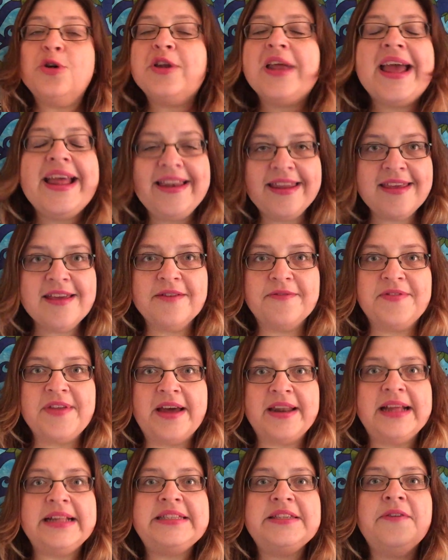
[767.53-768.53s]
any of
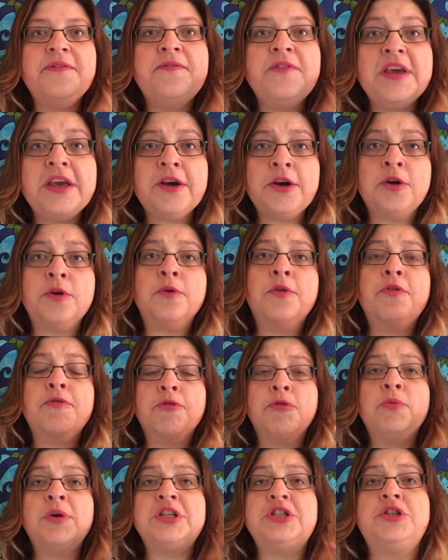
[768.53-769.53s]
that. It's a vehicle
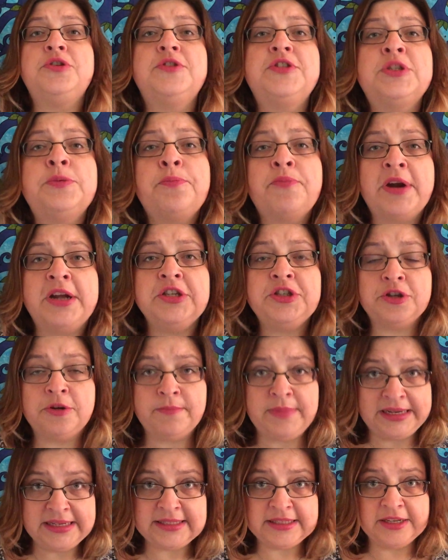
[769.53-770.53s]
through which you spread your
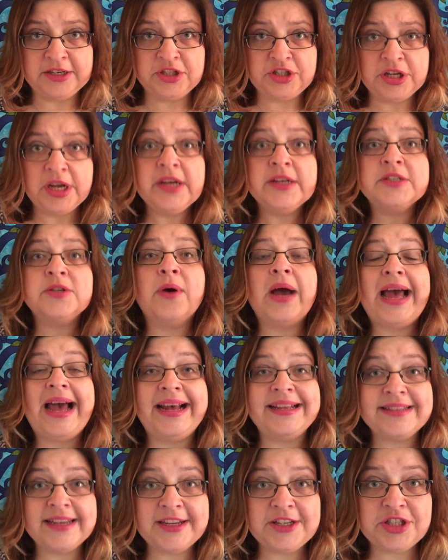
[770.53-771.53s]
message. So
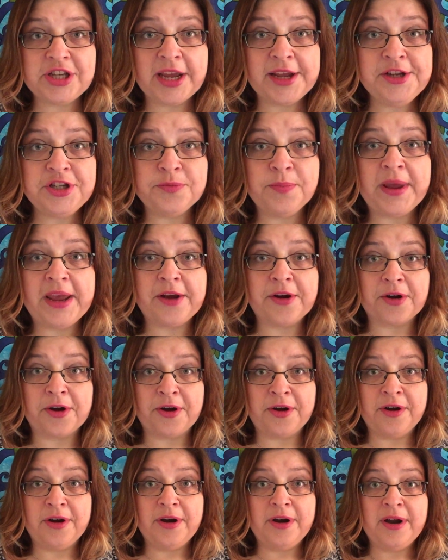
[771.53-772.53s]
as a change
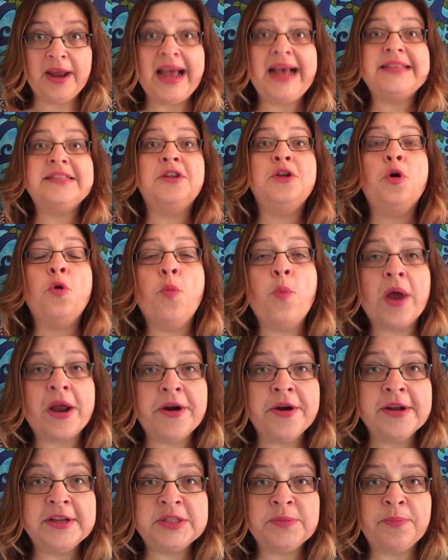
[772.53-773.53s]
maker, as an
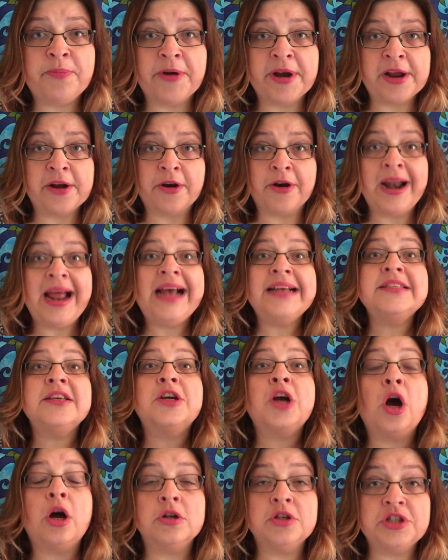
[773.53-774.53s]
awareness bringer, as a
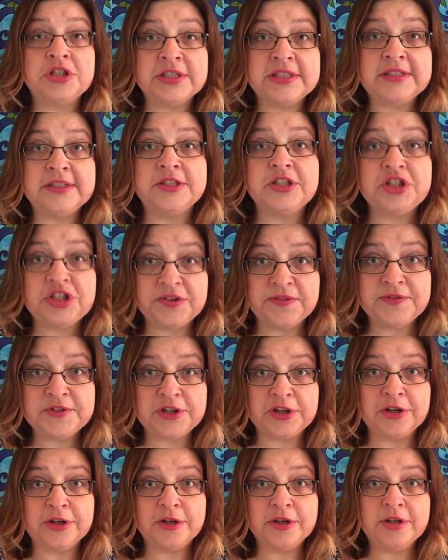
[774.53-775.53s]
consciousness
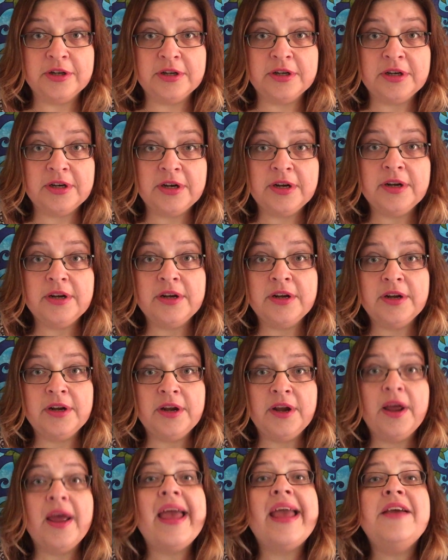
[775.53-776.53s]
shifter,
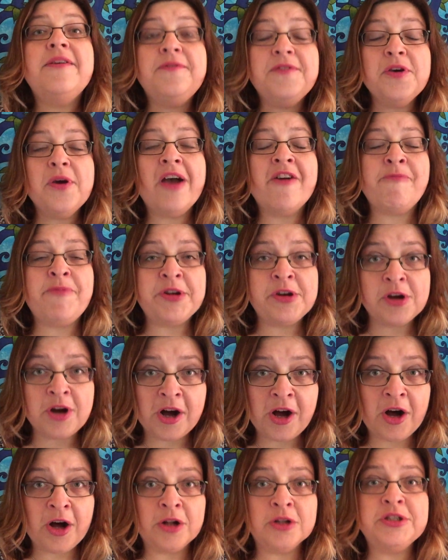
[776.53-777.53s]
if you have been
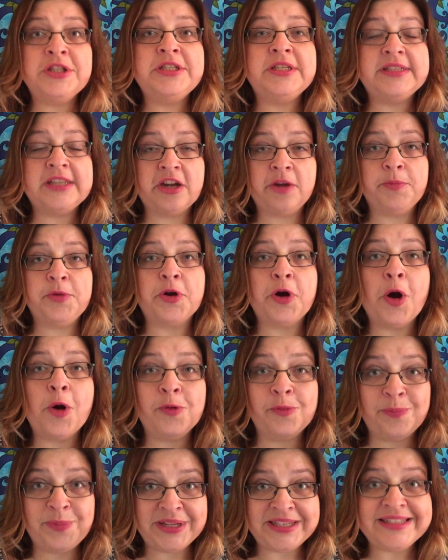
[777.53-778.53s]
called to set up your
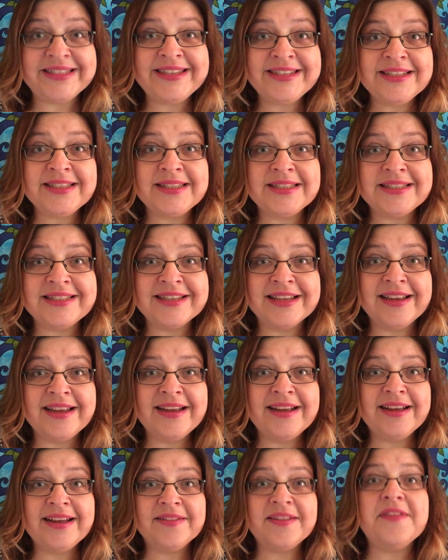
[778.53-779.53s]
own business,
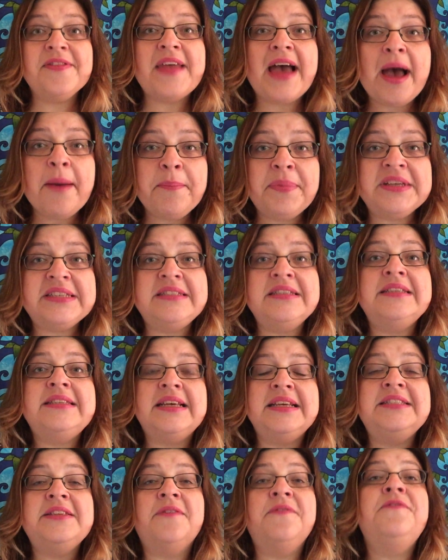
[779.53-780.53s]
then that business
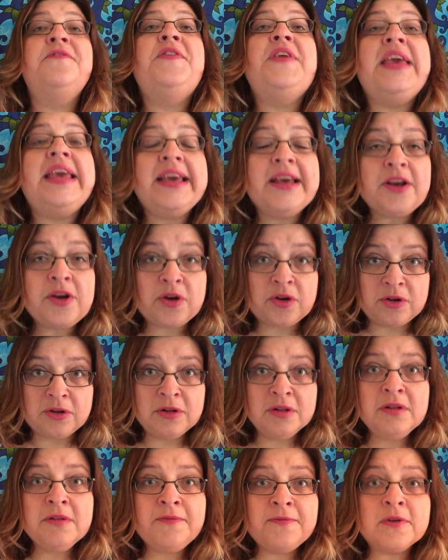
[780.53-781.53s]
is a
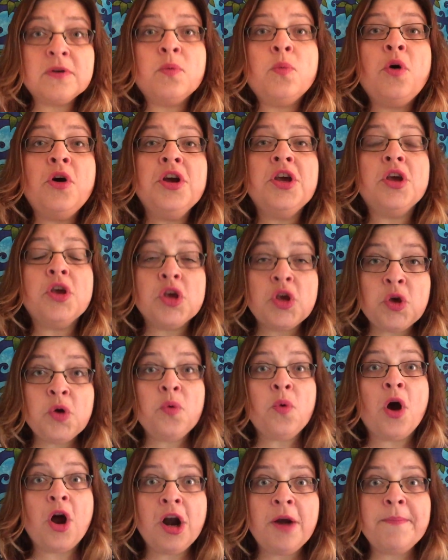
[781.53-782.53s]
vehicle for what
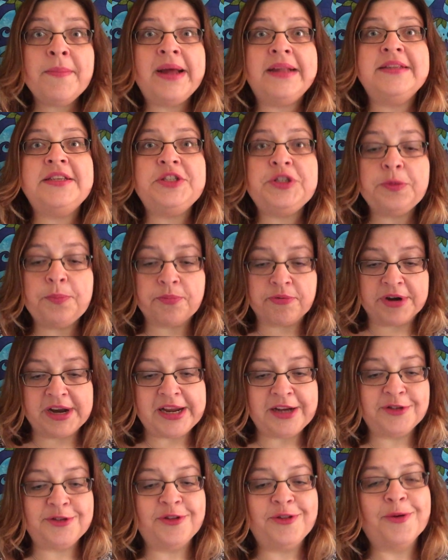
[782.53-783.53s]
you are meant to
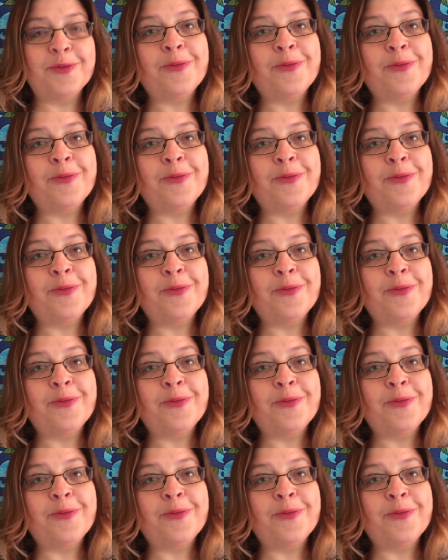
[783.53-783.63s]
bring to the